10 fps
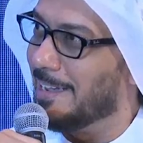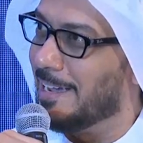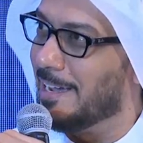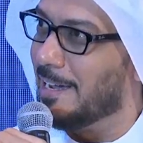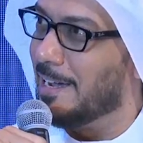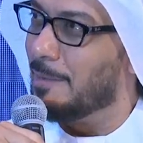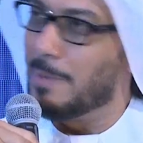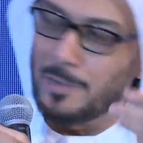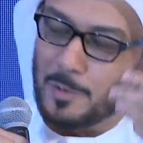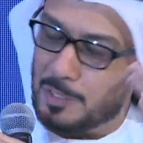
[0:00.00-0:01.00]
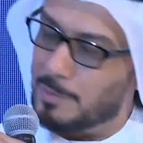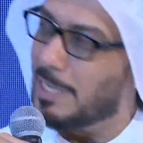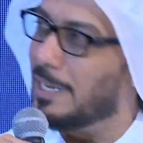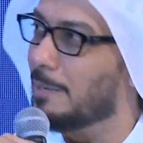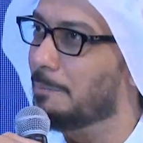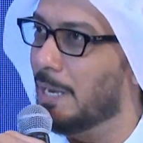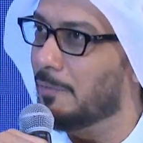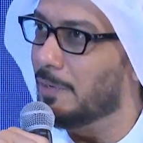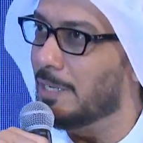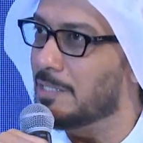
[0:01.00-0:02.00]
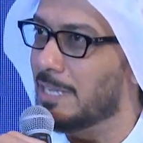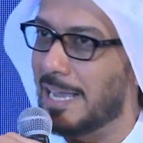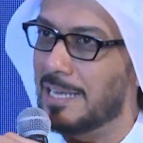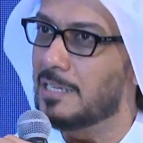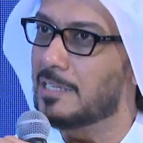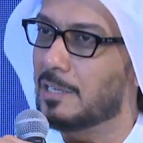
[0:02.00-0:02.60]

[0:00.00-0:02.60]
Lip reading: Am I going to get any benefit as an end